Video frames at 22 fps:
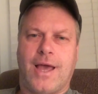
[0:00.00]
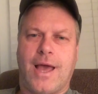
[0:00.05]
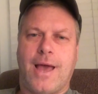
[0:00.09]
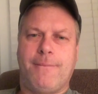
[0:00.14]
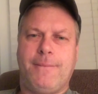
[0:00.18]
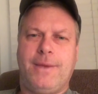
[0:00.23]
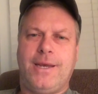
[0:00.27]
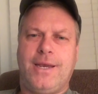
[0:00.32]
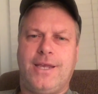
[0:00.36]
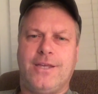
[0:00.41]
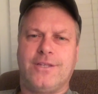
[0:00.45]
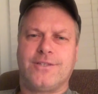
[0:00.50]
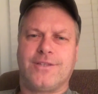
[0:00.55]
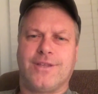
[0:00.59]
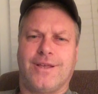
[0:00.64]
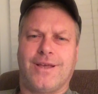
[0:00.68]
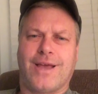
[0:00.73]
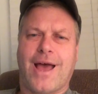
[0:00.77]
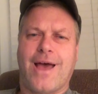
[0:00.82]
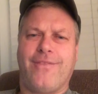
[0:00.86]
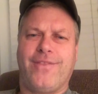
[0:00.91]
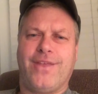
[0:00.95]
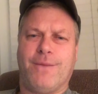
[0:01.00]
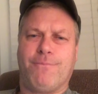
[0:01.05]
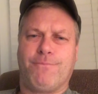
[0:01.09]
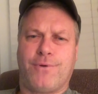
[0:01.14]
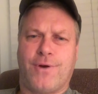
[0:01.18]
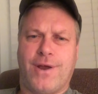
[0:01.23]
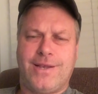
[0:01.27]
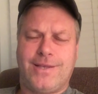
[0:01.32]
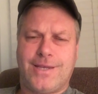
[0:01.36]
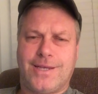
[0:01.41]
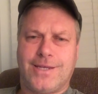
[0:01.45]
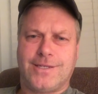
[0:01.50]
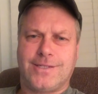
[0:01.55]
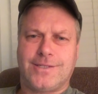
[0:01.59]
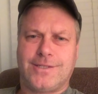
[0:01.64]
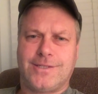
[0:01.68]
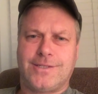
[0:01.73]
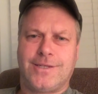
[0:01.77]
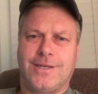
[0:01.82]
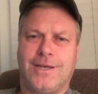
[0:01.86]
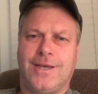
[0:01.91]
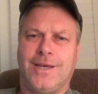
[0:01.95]
I mean, he's on The
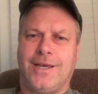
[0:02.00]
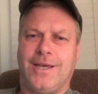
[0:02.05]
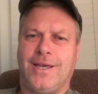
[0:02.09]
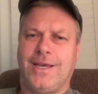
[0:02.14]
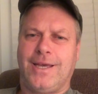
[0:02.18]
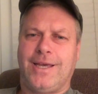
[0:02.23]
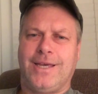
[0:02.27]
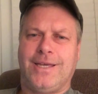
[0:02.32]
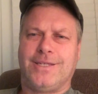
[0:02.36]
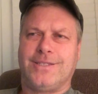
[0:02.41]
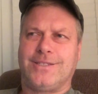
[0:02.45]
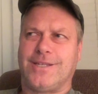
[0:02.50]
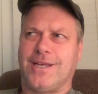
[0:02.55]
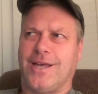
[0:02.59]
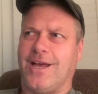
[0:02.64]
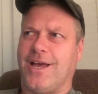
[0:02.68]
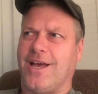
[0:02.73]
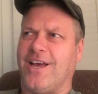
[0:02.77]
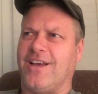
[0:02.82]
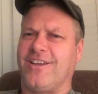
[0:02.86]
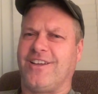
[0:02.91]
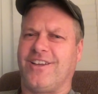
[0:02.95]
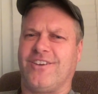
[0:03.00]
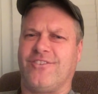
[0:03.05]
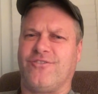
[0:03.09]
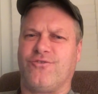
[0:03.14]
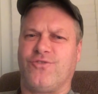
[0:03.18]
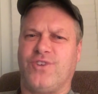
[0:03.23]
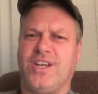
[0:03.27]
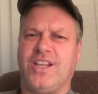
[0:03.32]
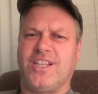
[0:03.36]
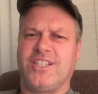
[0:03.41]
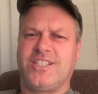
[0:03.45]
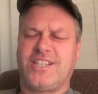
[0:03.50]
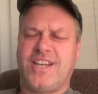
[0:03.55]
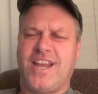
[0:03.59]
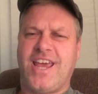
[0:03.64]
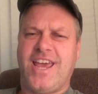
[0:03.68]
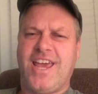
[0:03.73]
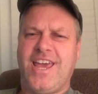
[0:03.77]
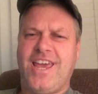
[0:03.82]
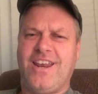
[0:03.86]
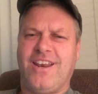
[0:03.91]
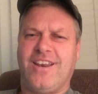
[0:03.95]
Apprentice, he's real
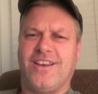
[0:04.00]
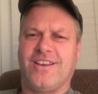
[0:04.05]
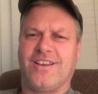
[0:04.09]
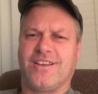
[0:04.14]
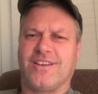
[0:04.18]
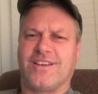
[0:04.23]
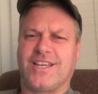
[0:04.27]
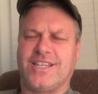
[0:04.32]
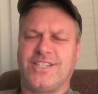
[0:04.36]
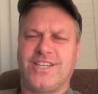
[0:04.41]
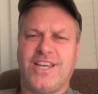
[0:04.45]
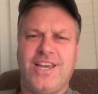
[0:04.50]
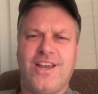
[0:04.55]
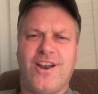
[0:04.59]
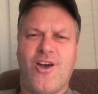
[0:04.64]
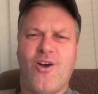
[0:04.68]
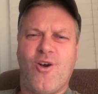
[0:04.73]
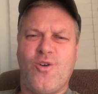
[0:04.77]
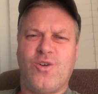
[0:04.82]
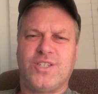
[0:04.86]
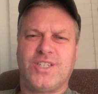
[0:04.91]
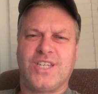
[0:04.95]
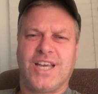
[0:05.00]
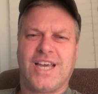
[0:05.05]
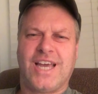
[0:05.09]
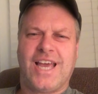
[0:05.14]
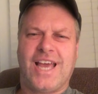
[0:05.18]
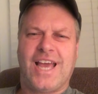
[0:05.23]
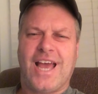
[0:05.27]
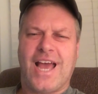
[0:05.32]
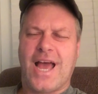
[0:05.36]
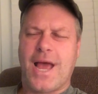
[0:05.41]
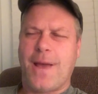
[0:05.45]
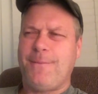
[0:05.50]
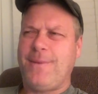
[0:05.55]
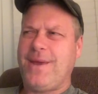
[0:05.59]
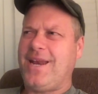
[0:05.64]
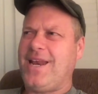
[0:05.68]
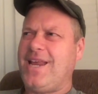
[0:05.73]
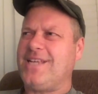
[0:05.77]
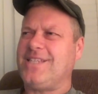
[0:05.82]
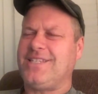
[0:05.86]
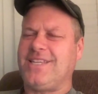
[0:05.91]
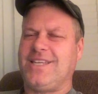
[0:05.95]
estate, casinos. I
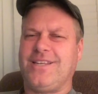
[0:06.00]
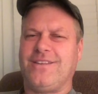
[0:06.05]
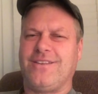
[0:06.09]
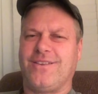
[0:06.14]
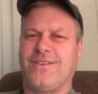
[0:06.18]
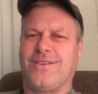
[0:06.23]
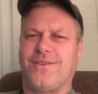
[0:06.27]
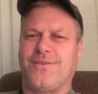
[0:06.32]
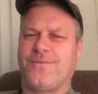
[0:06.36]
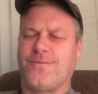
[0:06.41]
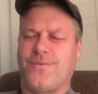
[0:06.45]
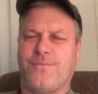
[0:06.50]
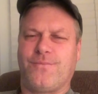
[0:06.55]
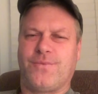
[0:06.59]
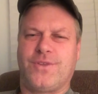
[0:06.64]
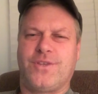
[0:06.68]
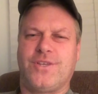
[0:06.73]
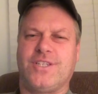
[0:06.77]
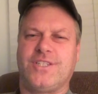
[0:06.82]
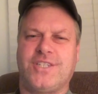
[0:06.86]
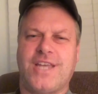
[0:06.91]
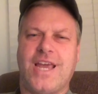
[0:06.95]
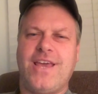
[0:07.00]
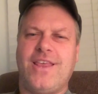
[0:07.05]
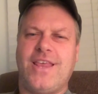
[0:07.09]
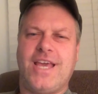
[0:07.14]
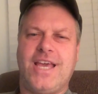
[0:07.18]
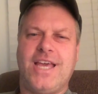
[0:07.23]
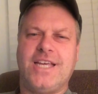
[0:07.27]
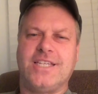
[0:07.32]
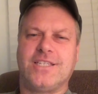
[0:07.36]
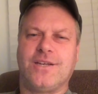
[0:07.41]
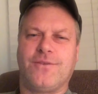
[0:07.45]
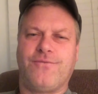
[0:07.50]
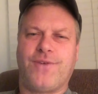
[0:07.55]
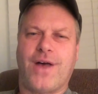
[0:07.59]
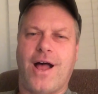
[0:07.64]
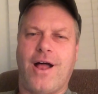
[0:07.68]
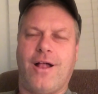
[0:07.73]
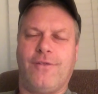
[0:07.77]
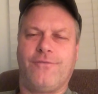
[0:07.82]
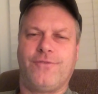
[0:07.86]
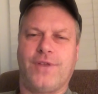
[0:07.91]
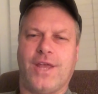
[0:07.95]
mean, to say that he's
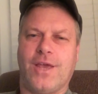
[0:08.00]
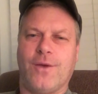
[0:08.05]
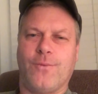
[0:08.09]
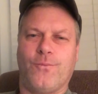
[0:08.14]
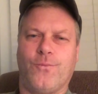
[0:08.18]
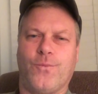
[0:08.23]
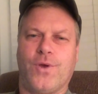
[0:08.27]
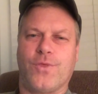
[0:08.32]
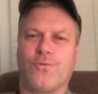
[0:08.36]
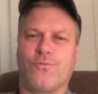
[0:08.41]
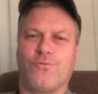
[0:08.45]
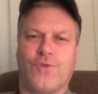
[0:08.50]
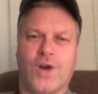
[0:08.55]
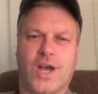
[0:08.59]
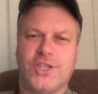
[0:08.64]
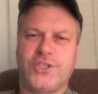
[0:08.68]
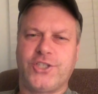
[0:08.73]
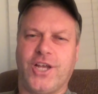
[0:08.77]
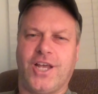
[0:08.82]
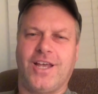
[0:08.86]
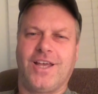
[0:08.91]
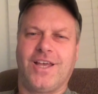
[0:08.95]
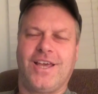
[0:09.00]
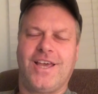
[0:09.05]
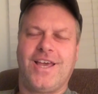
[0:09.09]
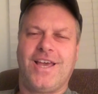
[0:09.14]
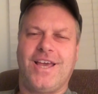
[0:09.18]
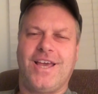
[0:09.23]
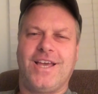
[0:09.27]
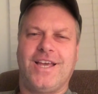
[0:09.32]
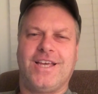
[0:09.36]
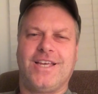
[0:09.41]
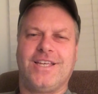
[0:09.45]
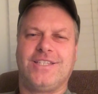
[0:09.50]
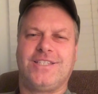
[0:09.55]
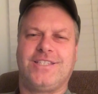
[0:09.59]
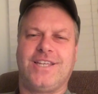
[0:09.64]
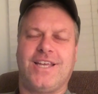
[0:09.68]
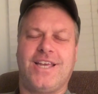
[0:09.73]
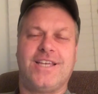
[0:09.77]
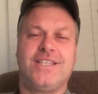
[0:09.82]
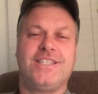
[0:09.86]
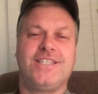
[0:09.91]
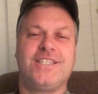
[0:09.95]
involved with Russia is
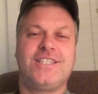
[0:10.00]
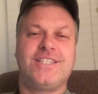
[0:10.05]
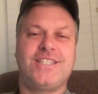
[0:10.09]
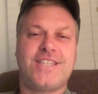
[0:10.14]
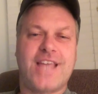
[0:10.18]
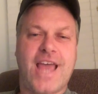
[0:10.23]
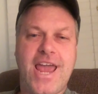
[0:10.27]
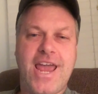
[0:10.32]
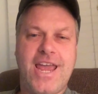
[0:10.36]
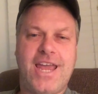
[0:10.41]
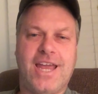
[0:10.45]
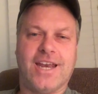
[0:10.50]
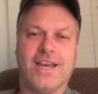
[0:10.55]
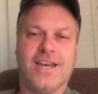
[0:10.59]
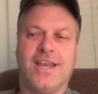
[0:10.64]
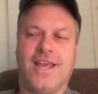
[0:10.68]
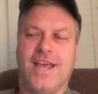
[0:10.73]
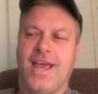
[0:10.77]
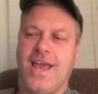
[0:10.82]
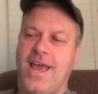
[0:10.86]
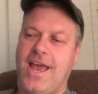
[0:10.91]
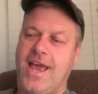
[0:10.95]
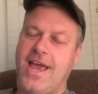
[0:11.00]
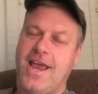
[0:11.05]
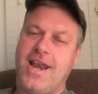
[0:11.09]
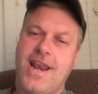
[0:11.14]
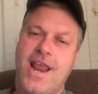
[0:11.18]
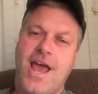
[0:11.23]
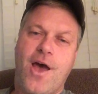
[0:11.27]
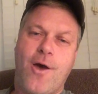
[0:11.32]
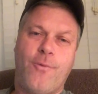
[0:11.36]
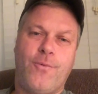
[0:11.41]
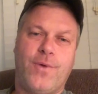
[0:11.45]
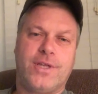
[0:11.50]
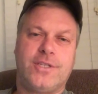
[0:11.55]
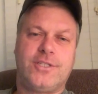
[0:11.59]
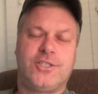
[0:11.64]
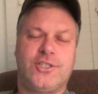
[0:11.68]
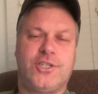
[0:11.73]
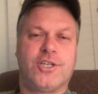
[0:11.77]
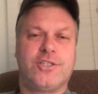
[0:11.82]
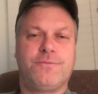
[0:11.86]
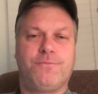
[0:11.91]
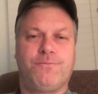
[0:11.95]
insane. And now
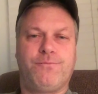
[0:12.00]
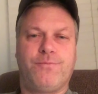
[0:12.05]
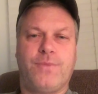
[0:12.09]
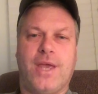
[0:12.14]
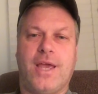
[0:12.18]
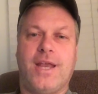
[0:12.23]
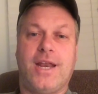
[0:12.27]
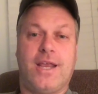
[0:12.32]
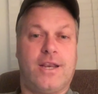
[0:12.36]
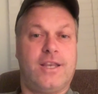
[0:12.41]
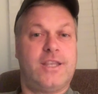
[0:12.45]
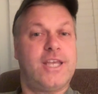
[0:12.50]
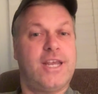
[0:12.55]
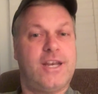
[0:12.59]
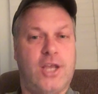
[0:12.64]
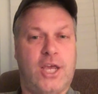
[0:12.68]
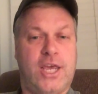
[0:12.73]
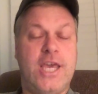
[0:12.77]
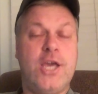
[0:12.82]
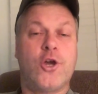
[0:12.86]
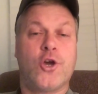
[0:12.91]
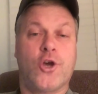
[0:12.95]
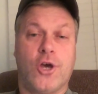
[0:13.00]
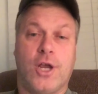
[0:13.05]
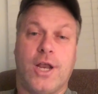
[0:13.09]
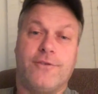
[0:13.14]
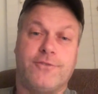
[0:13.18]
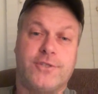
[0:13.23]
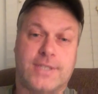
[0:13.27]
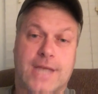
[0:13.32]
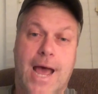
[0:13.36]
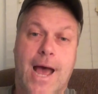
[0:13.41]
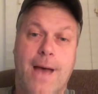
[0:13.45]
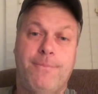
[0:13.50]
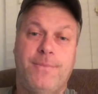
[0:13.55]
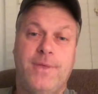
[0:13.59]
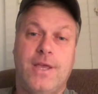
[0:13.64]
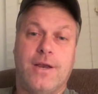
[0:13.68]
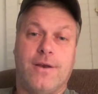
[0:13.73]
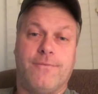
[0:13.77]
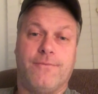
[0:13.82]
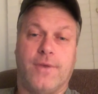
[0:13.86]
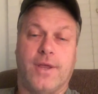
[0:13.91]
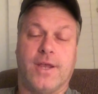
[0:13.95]
it's just, he could have stopped
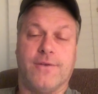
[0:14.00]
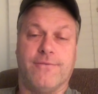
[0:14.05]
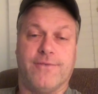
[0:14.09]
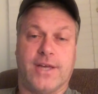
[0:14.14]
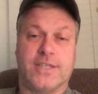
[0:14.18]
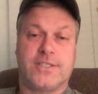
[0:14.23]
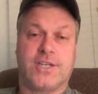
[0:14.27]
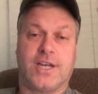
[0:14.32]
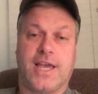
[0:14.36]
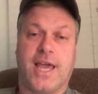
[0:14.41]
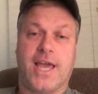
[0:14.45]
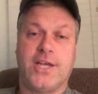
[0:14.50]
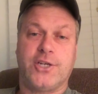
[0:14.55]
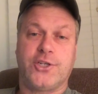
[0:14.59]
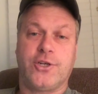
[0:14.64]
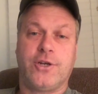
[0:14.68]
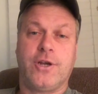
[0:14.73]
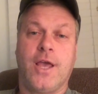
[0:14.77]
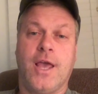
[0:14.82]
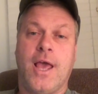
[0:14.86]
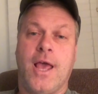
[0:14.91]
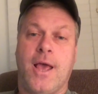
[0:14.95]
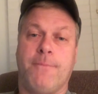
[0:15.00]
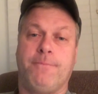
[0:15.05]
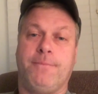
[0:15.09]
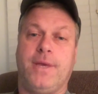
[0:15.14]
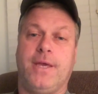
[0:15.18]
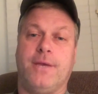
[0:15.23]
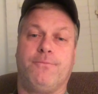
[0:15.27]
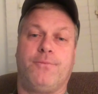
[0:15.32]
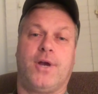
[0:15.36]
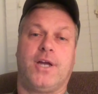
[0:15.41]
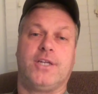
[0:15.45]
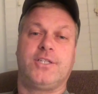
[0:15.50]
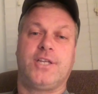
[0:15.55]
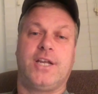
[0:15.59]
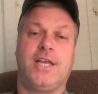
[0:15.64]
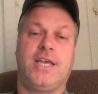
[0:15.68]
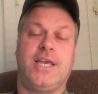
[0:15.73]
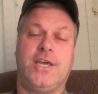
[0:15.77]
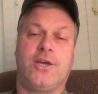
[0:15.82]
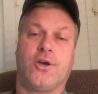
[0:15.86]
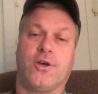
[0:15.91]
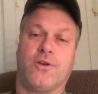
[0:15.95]
the investigation. Being
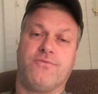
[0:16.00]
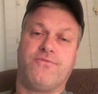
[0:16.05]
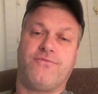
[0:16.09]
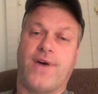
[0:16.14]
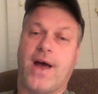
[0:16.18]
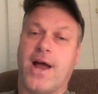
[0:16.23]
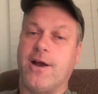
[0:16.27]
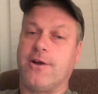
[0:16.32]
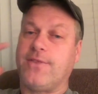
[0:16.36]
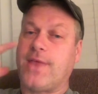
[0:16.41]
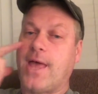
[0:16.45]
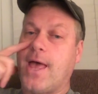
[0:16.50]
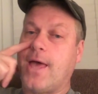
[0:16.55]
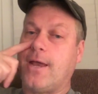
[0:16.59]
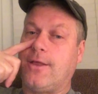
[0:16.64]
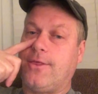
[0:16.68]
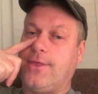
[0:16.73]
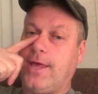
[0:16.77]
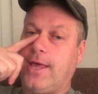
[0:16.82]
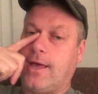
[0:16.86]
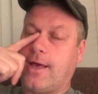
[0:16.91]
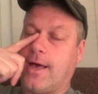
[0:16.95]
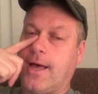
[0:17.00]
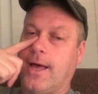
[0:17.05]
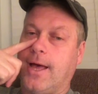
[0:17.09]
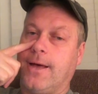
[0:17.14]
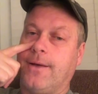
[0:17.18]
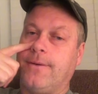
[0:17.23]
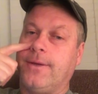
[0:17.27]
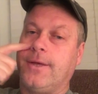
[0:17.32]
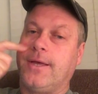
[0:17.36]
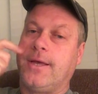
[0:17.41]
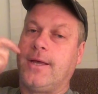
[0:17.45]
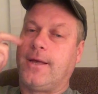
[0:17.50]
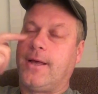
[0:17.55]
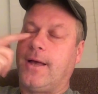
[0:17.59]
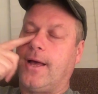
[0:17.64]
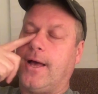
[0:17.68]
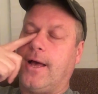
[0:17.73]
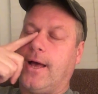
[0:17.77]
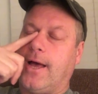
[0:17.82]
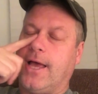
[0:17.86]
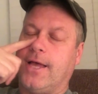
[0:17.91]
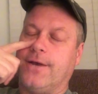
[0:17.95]
president, he could have fired the head of the
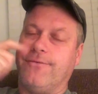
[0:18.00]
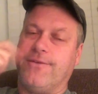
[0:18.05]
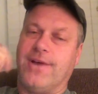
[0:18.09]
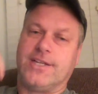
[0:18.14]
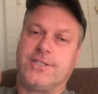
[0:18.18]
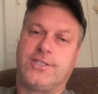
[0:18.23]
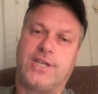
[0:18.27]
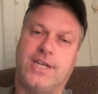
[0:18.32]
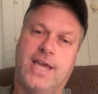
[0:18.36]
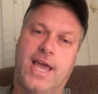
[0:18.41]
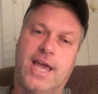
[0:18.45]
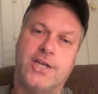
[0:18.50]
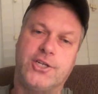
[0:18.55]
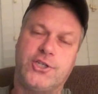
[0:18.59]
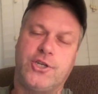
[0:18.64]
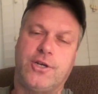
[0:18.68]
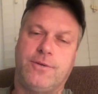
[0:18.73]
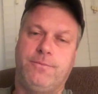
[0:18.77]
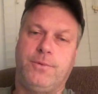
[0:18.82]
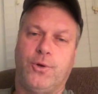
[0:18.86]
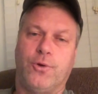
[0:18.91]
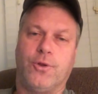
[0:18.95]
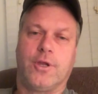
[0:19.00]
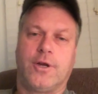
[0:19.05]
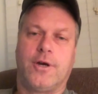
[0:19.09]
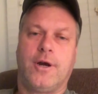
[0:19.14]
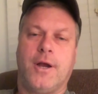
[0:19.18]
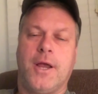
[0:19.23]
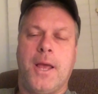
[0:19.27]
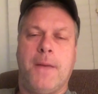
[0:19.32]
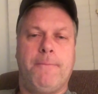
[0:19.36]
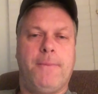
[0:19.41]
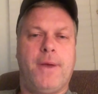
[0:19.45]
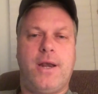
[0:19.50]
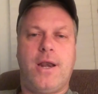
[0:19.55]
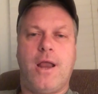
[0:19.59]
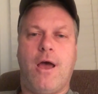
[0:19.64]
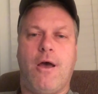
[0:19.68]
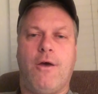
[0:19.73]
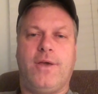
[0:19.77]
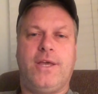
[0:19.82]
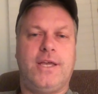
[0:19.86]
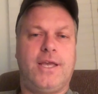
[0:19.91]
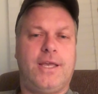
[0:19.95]
investigation, Mueller. But
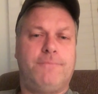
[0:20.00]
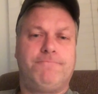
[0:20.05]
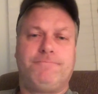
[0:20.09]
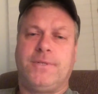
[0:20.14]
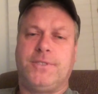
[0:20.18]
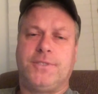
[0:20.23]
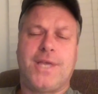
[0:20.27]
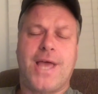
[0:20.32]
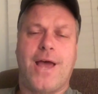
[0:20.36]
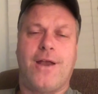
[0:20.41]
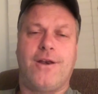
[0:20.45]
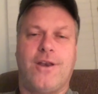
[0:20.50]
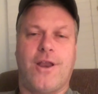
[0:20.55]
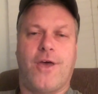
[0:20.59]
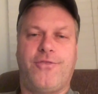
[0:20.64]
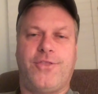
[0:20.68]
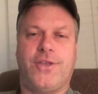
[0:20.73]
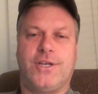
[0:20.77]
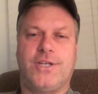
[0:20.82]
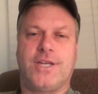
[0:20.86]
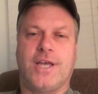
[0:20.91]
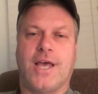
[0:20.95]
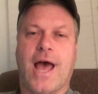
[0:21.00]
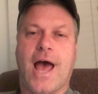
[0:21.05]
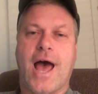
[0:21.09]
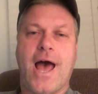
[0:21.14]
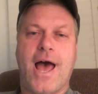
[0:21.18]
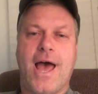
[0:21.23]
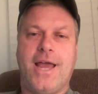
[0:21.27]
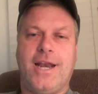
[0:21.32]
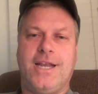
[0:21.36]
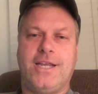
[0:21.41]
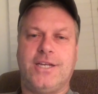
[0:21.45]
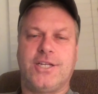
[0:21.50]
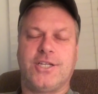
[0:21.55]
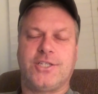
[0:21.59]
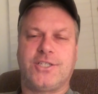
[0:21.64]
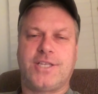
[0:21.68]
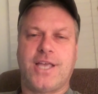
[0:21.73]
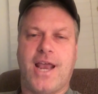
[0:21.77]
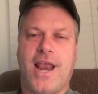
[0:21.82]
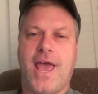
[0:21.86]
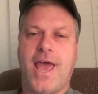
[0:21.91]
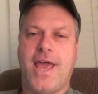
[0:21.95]
no, he's got nothing to hide. He
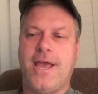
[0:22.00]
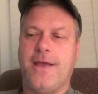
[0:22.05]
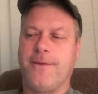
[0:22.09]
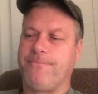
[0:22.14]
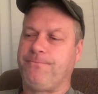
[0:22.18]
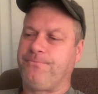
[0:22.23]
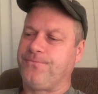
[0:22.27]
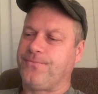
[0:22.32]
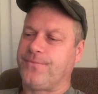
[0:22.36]
just said, hey,